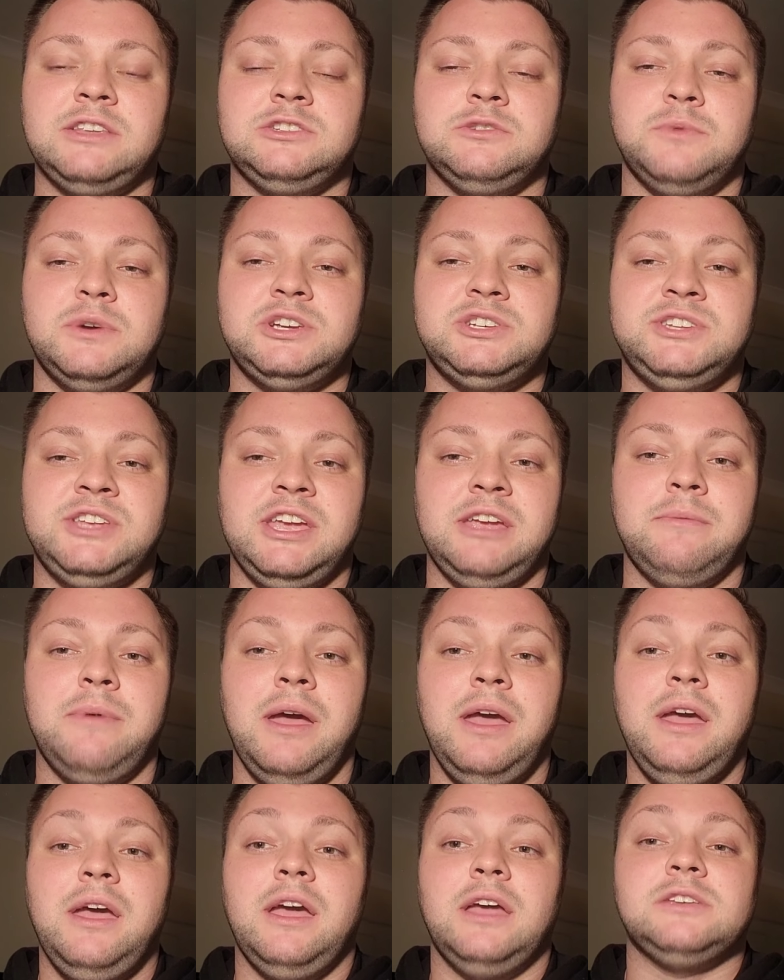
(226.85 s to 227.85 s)
So which team
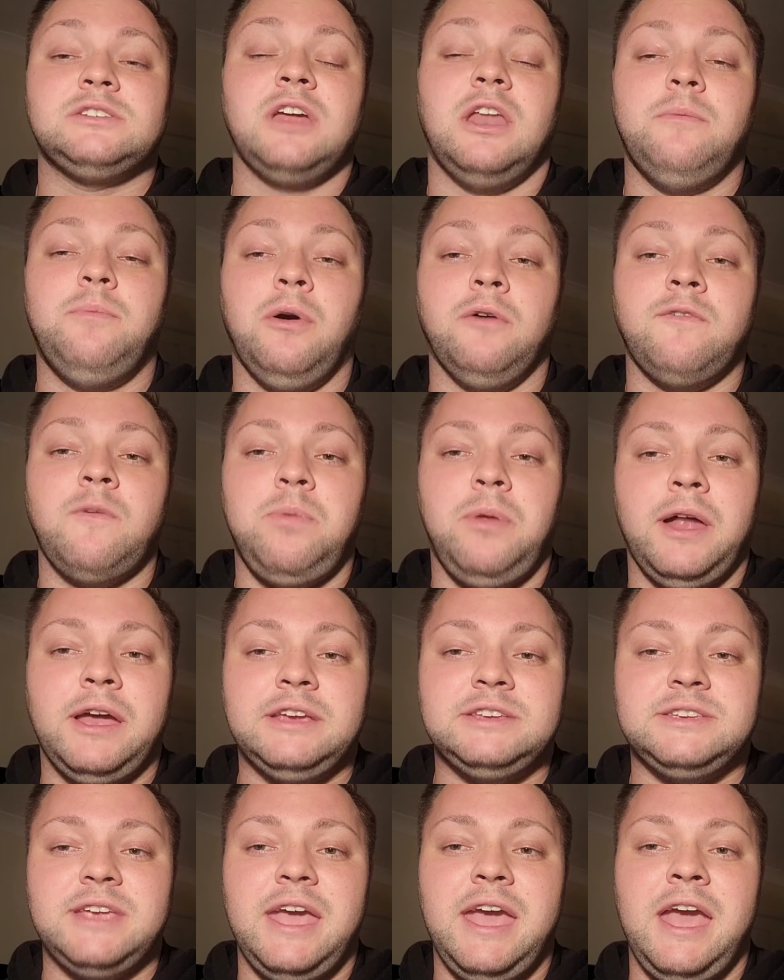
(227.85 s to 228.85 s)
is going to book the
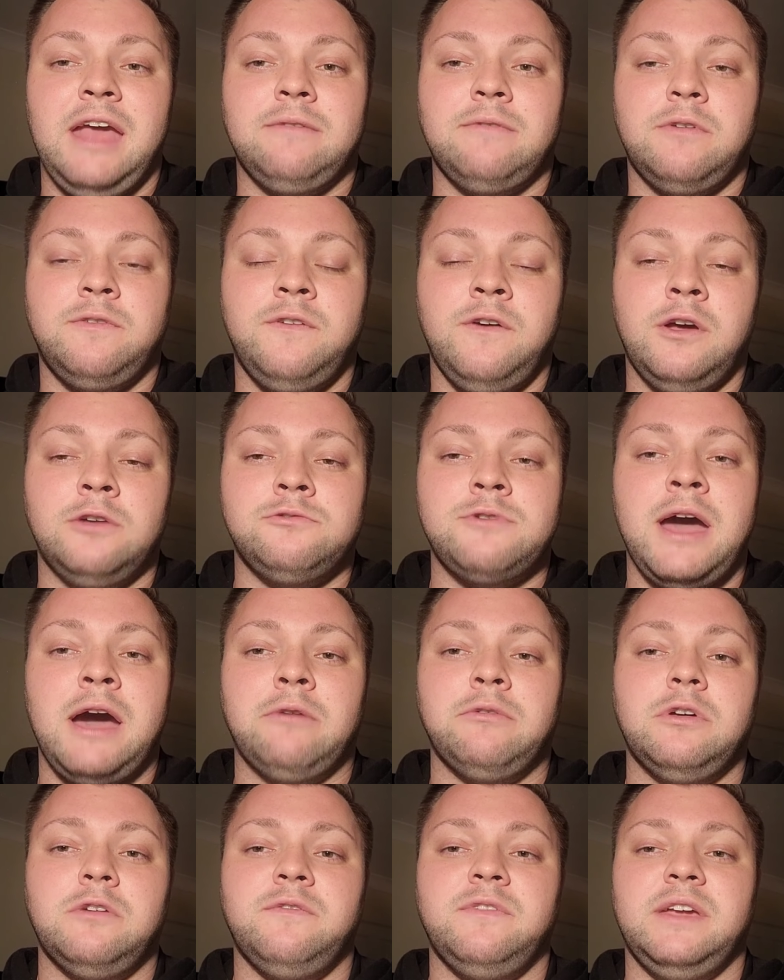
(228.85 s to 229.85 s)
place in the third
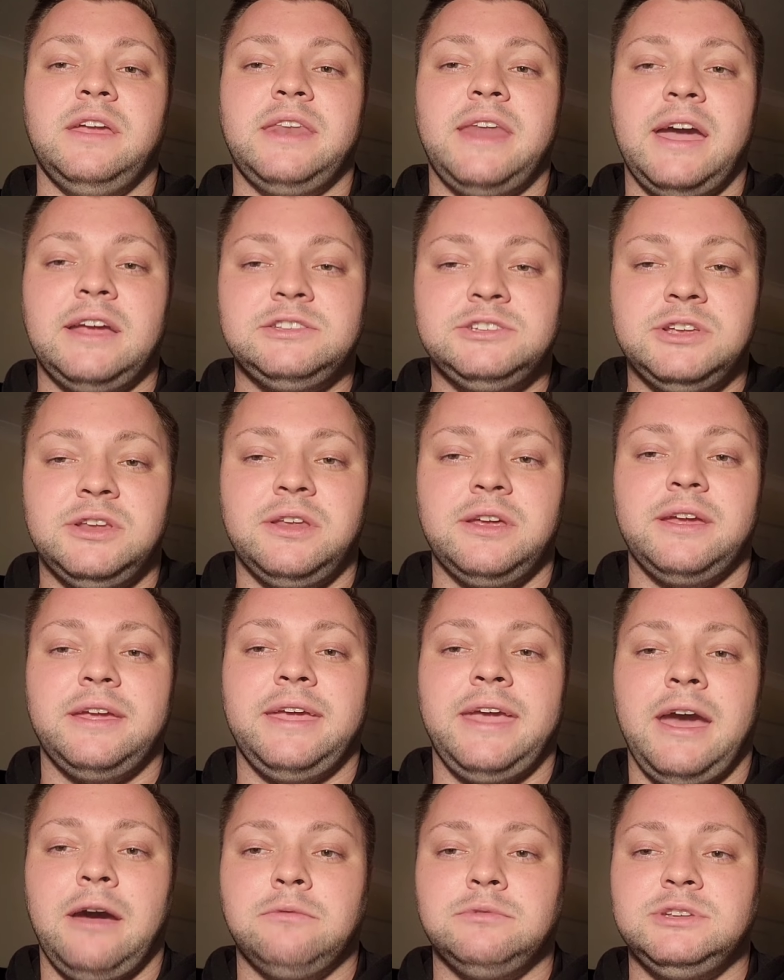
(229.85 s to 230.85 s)
round of the United
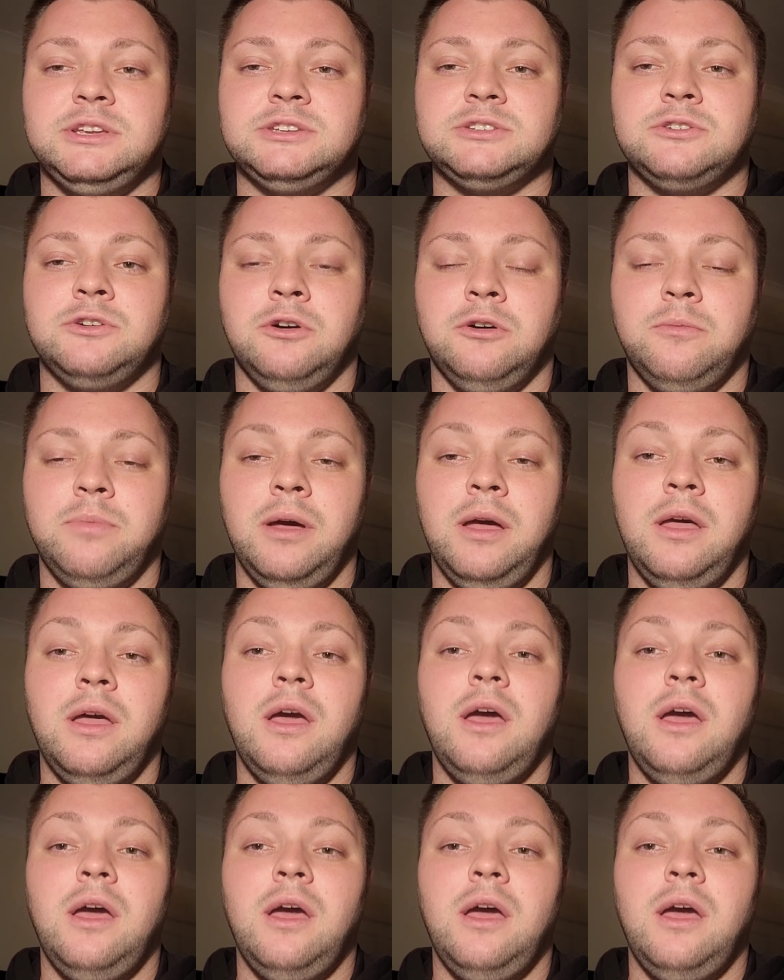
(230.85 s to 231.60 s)
Counties Cup?